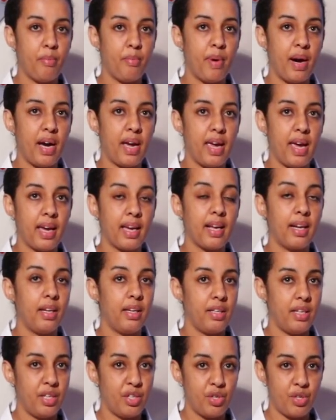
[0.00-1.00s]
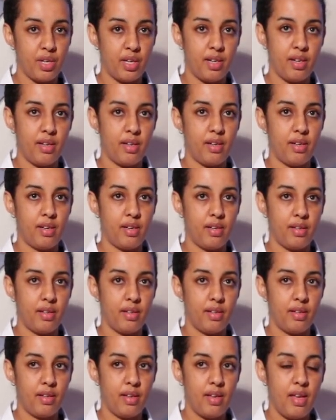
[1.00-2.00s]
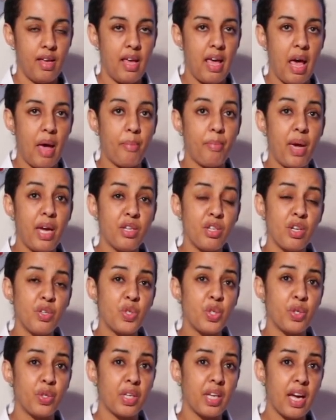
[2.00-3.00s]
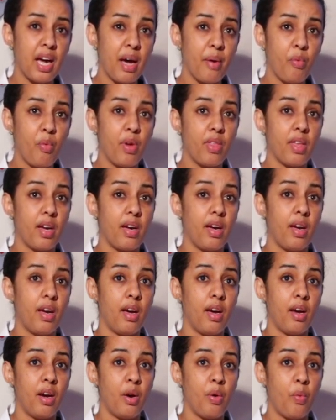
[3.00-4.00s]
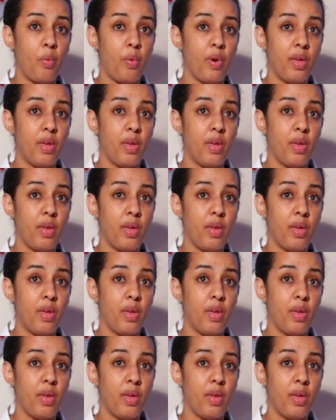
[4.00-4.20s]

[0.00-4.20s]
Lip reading: by a clinician. A patient should come with a